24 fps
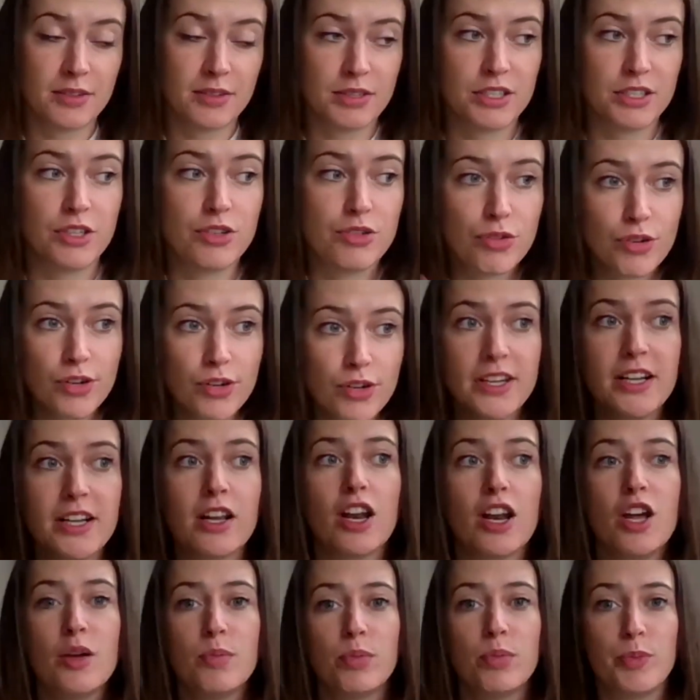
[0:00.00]
so it's a truly
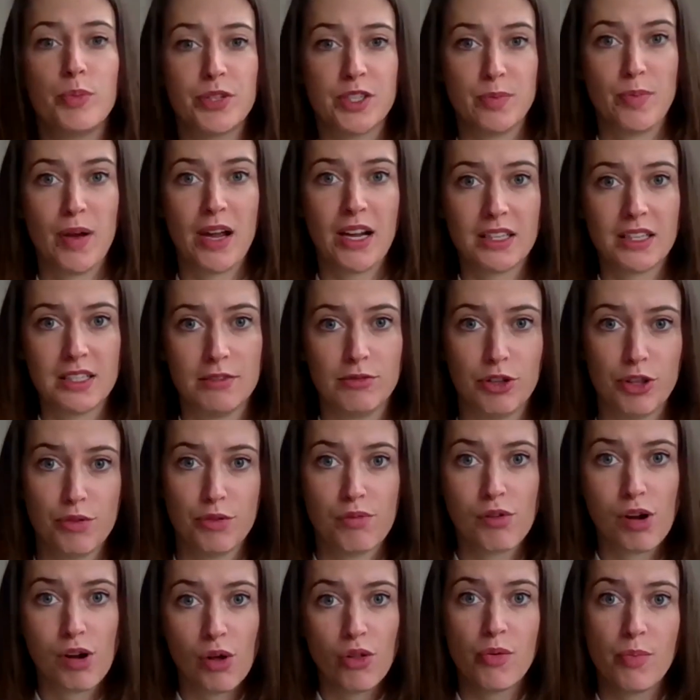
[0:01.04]
global perspective on the
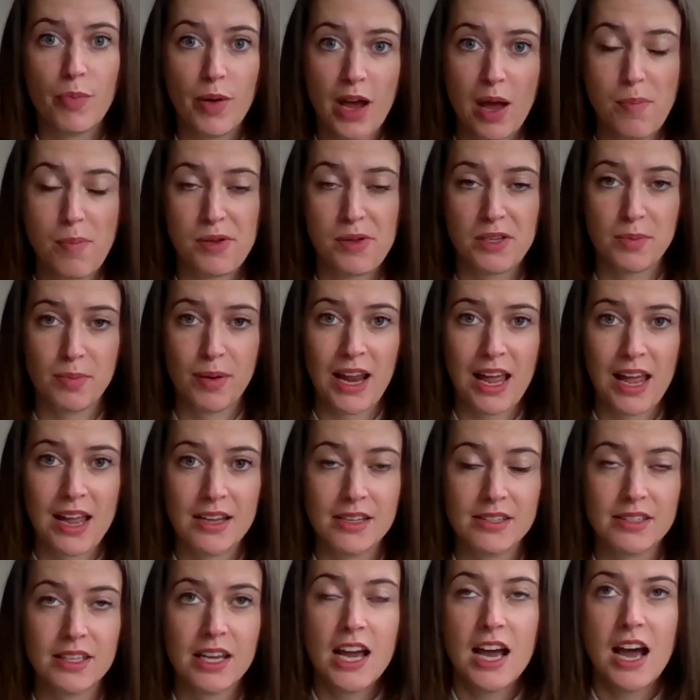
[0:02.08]
role that purpose
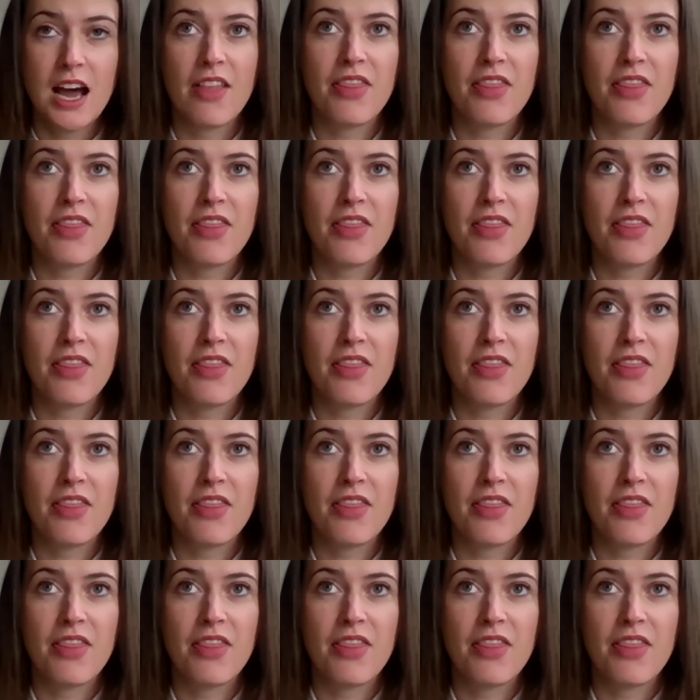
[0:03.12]
plays.